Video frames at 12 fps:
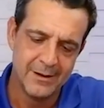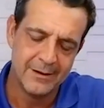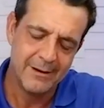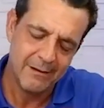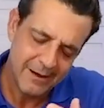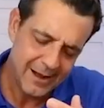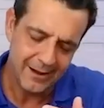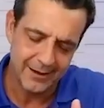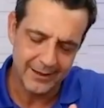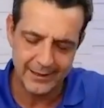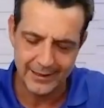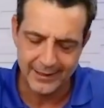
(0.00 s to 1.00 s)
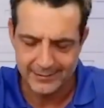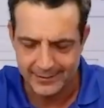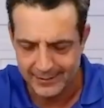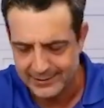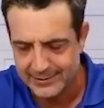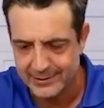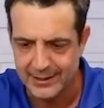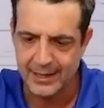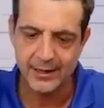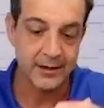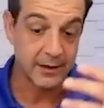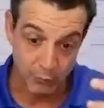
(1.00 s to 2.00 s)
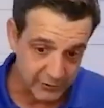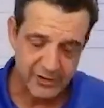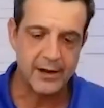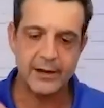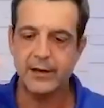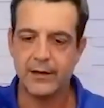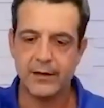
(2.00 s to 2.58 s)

golly, I got this, and then I gotta rush out of here and